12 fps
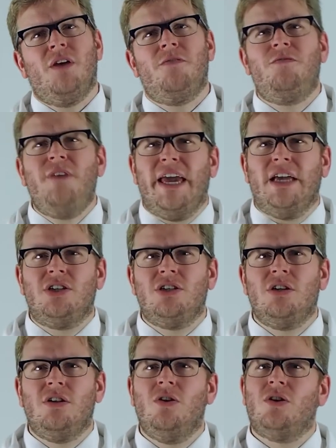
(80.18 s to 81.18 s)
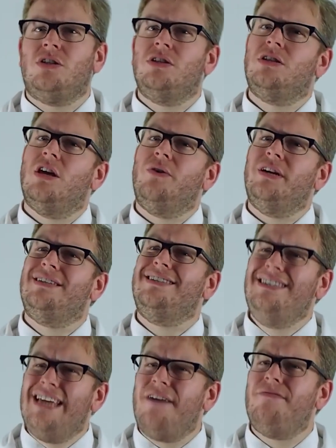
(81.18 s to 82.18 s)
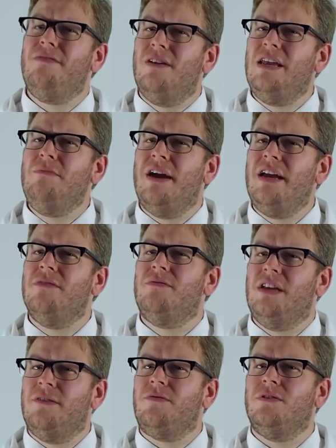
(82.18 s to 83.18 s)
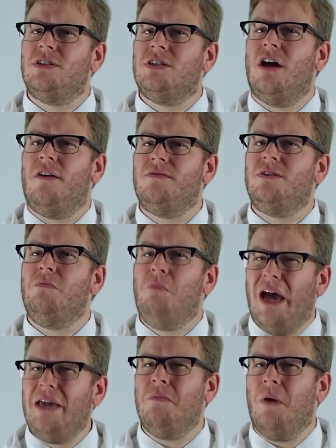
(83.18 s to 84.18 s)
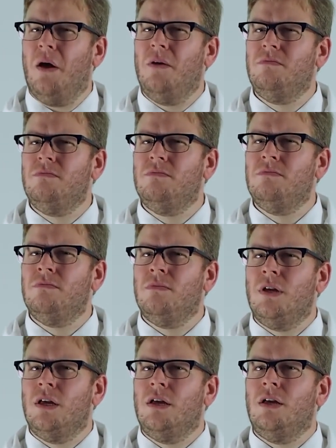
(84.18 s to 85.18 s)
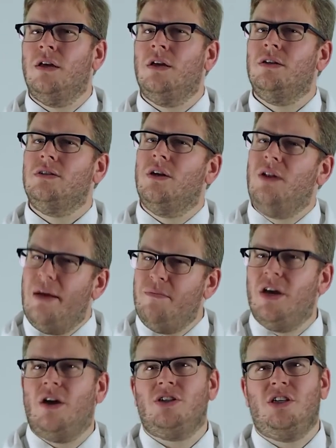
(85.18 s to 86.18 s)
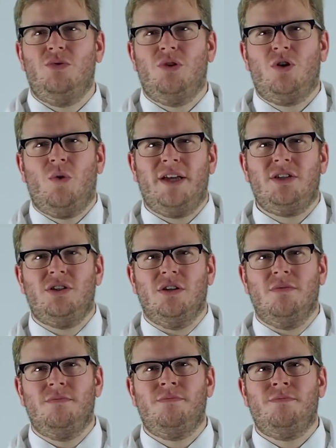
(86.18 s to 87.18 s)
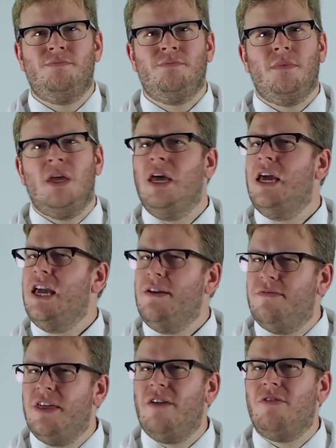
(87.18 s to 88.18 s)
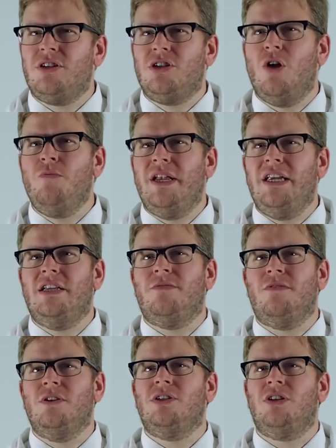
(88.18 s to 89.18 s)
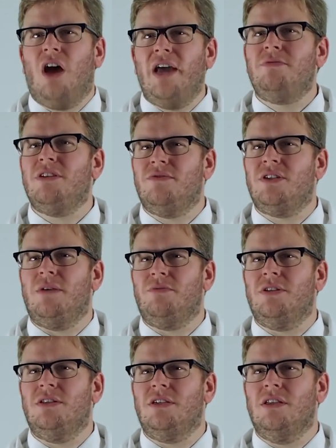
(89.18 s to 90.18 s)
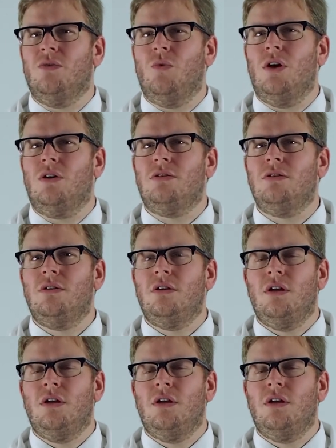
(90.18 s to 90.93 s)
A fish looks as though it's definitely made of different stuff to paper. So let me ask you a question. If there are so many different types of substance in the world,